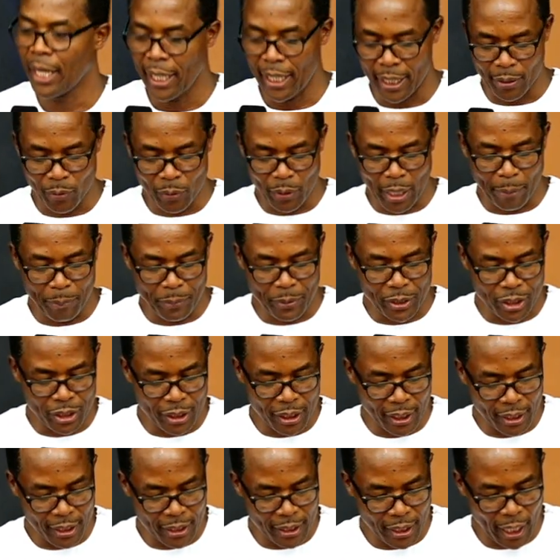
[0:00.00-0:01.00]
And we
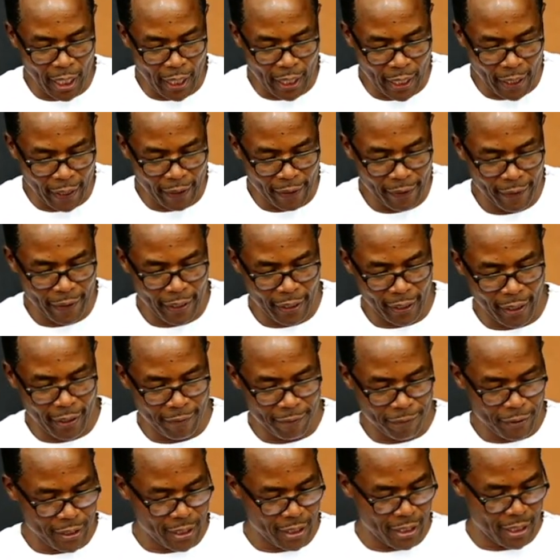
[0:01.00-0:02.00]
appreciate uh, the
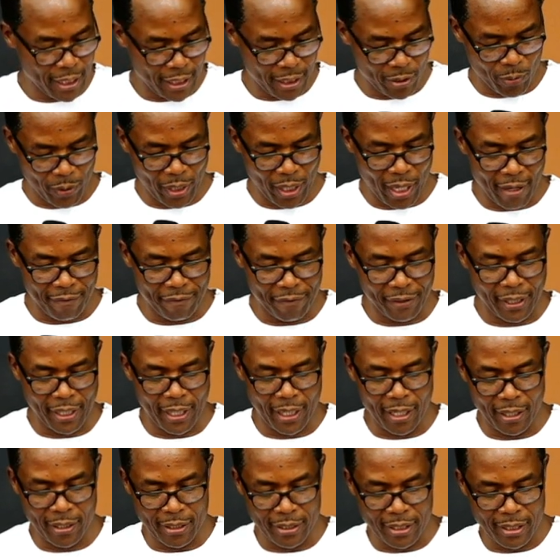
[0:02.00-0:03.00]
gifts that we have in the
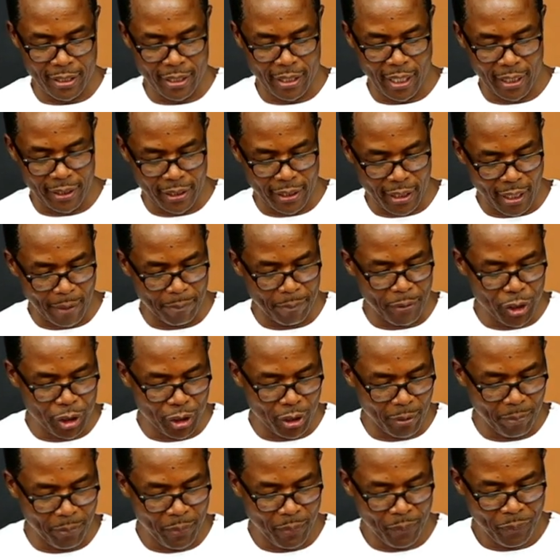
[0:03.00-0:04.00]
house and our
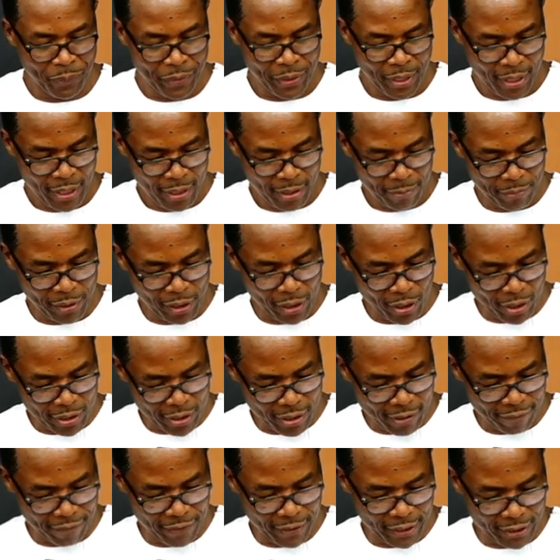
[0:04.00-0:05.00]
bishop because
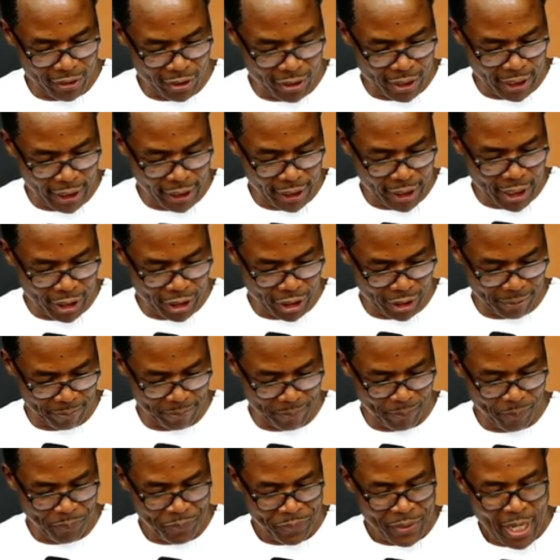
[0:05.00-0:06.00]
of his leadership.
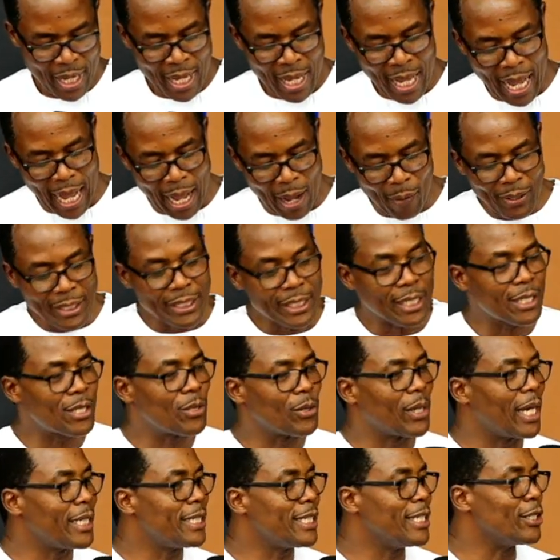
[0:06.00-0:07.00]
I want us to
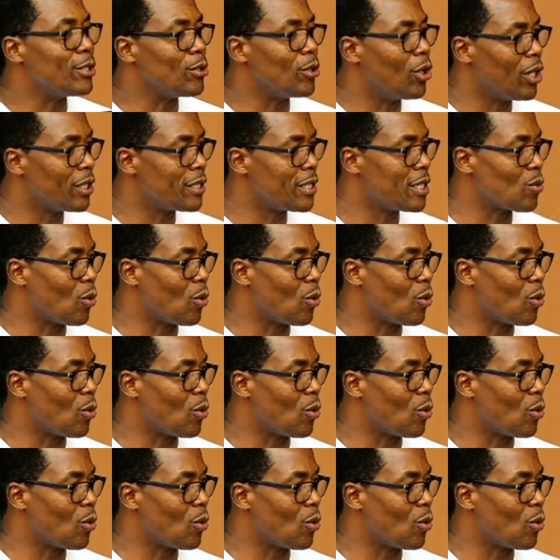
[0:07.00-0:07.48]
get into God's